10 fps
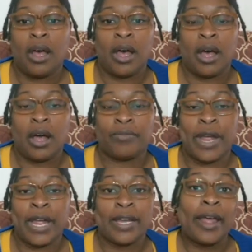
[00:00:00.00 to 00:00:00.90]
Um,
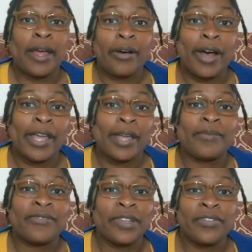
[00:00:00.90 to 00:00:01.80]
right now, I
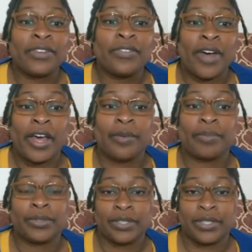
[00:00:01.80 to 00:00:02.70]
am fifty-five
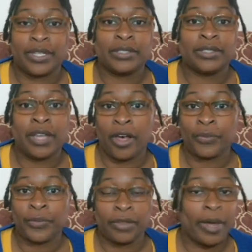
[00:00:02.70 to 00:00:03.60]
percent
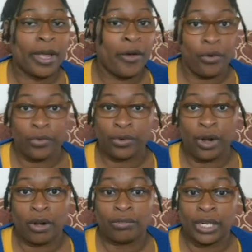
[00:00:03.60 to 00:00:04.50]
done with my
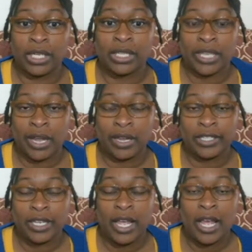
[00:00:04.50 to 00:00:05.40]
overall reading
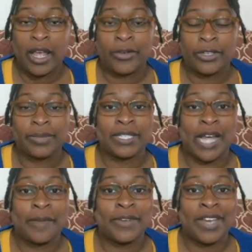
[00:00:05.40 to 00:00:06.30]
challenge, which means
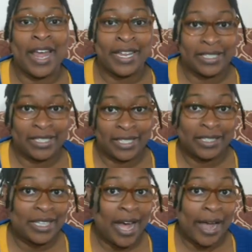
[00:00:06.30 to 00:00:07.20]
I'm nineteen
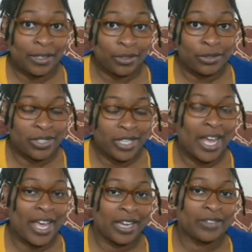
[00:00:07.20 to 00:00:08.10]
titles
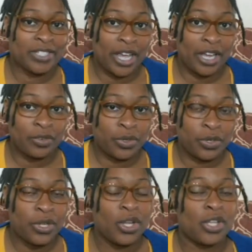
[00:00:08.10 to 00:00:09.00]
ahead of
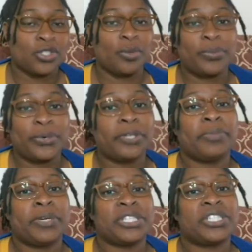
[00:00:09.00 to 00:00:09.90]
schedule. So I'm pretty
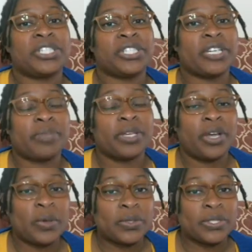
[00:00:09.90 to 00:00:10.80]
much just going to be
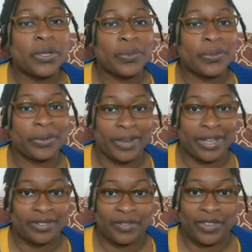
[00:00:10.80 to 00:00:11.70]
coasting through the
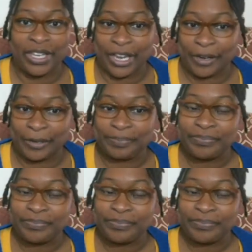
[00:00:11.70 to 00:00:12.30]
rest of the year.